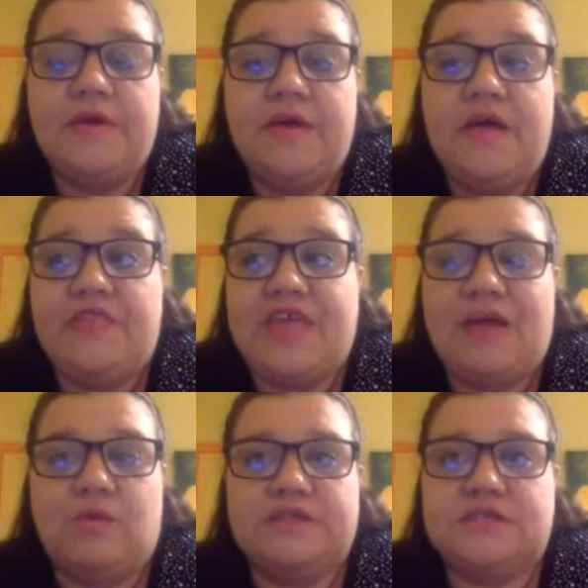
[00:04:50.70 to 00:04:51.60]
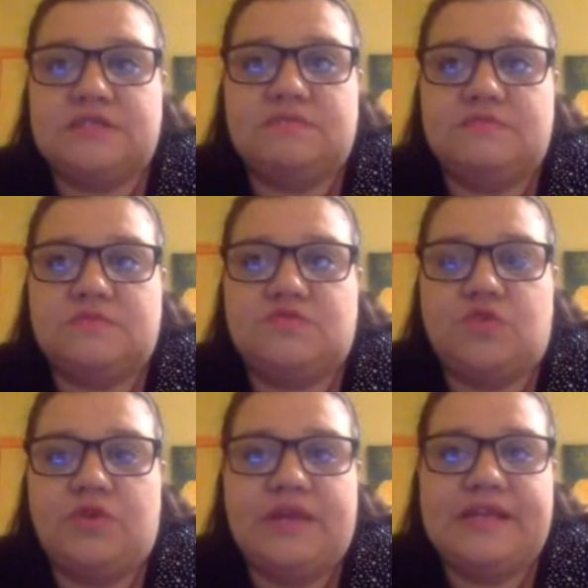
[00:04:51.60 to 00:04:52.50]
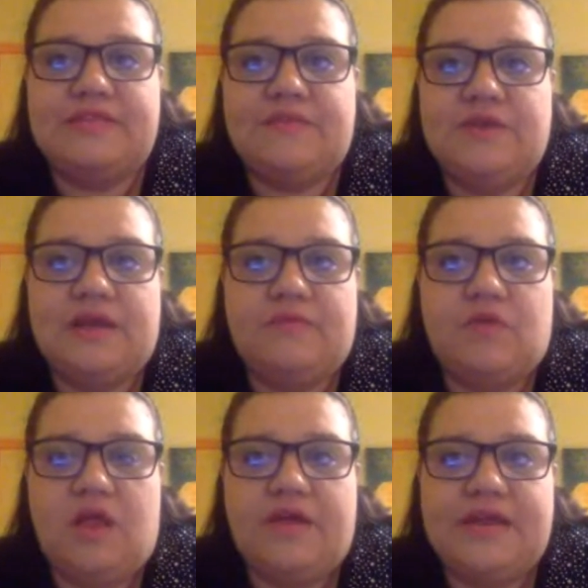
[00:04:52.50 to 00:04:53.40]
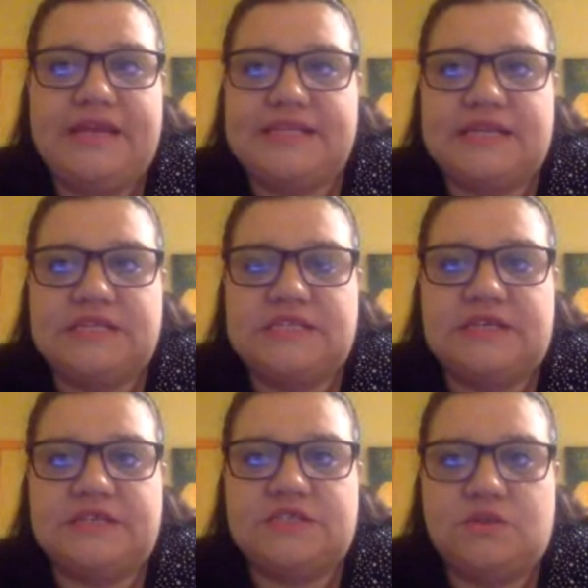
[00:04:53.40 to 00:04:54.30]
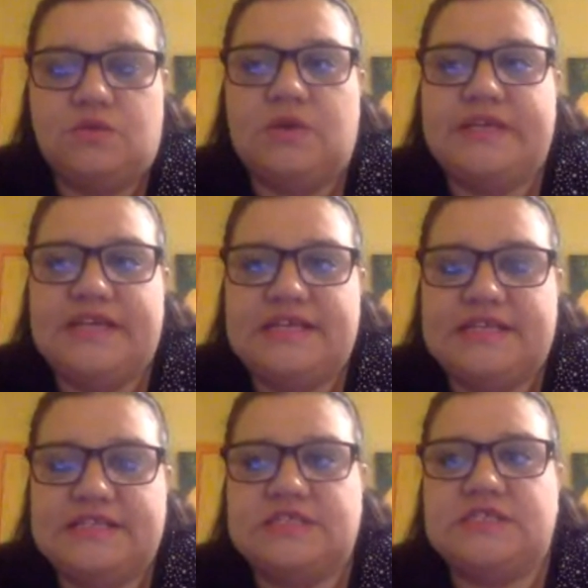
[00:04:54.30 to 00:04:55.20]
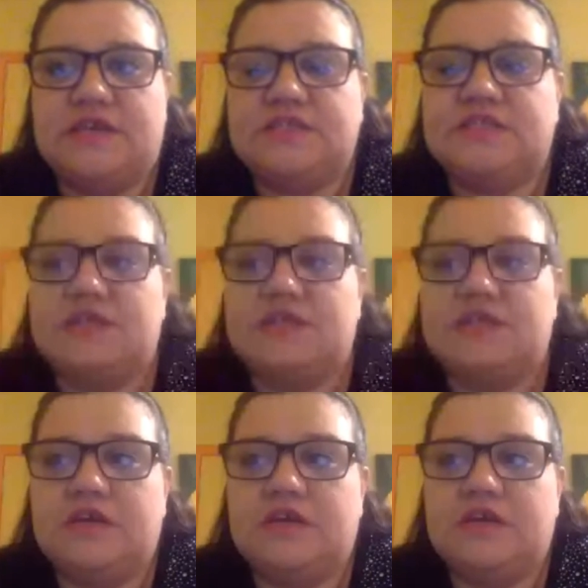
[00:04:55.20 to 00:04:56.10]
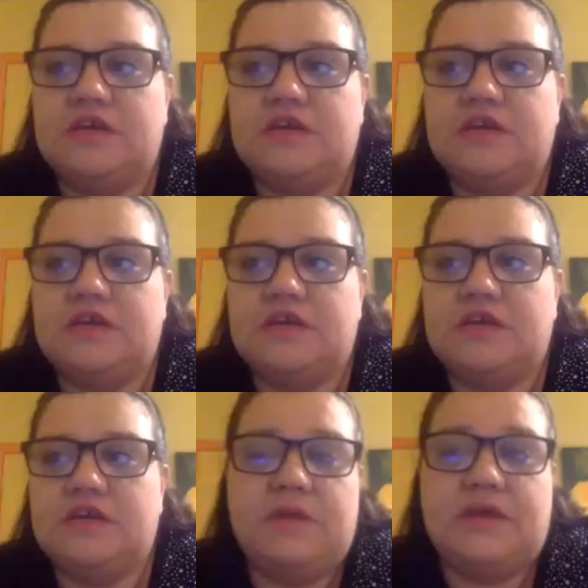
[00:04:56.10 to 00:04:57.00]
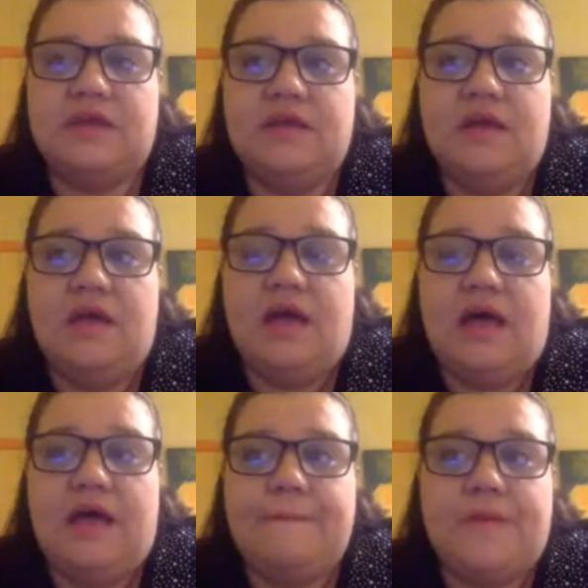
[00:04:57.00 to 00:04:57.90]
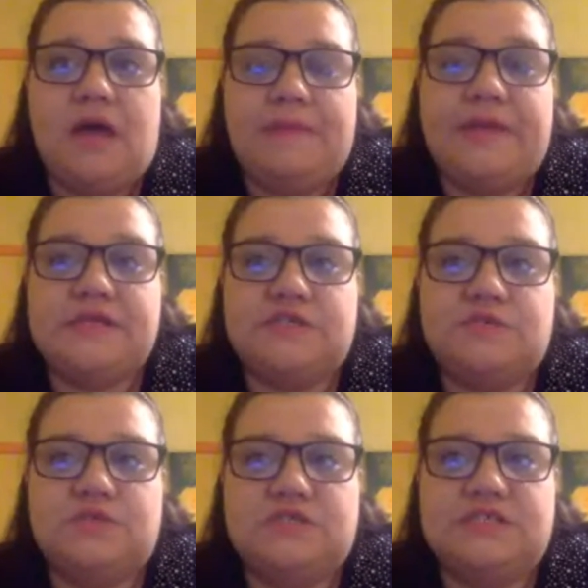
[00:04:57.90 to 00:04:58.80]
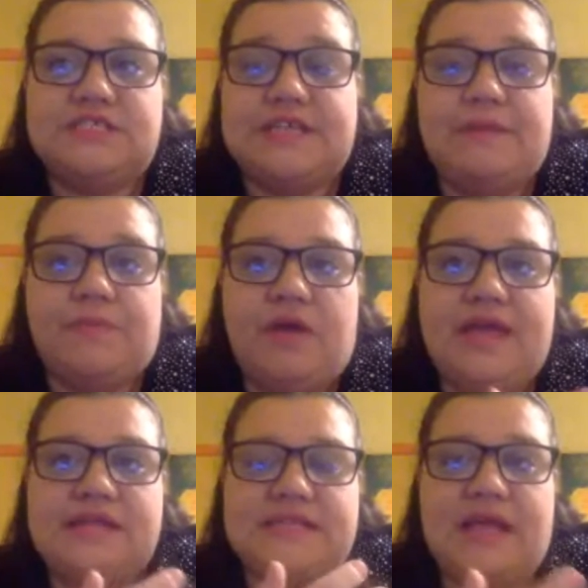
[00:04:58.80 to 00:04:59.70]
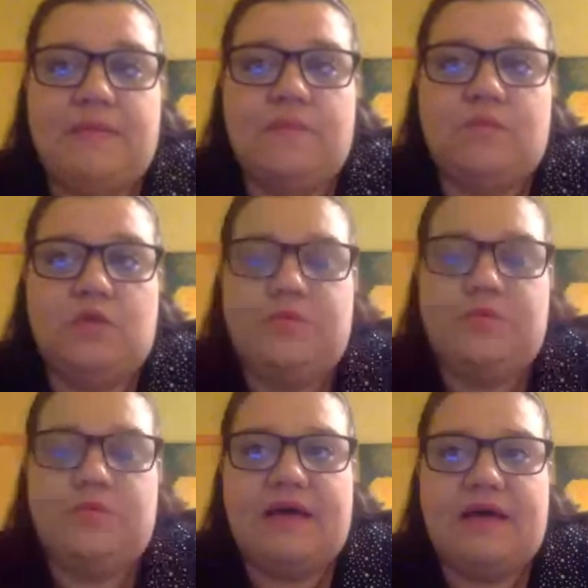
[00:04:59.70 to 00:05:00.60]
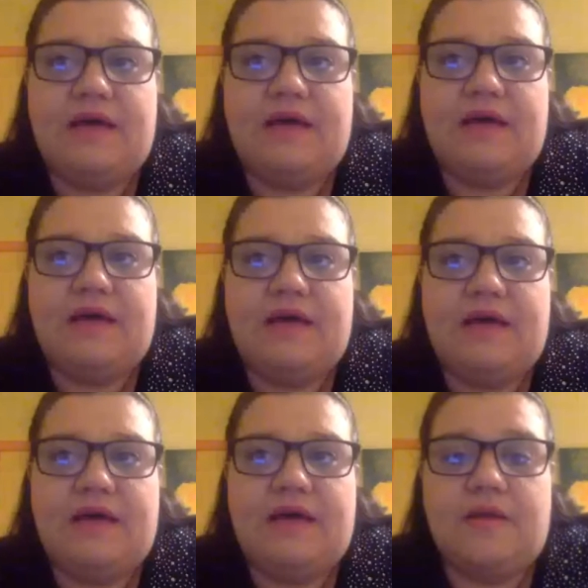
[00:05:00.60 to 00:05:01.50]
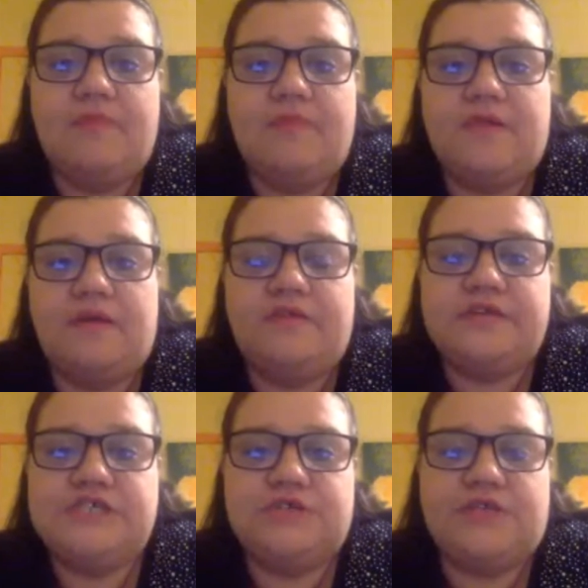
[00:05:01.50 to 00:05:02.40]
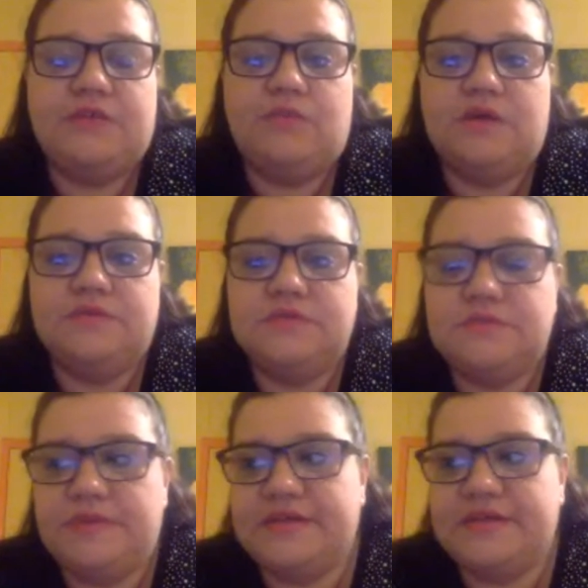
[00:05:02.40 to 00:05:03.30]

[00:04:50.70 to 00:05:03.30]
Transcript: That one doesn't draw on any, that rely on any data at all. It is just an argument, and we're hoping Hypatia will stand by it and will put our names on it. I'm very sure they won't, but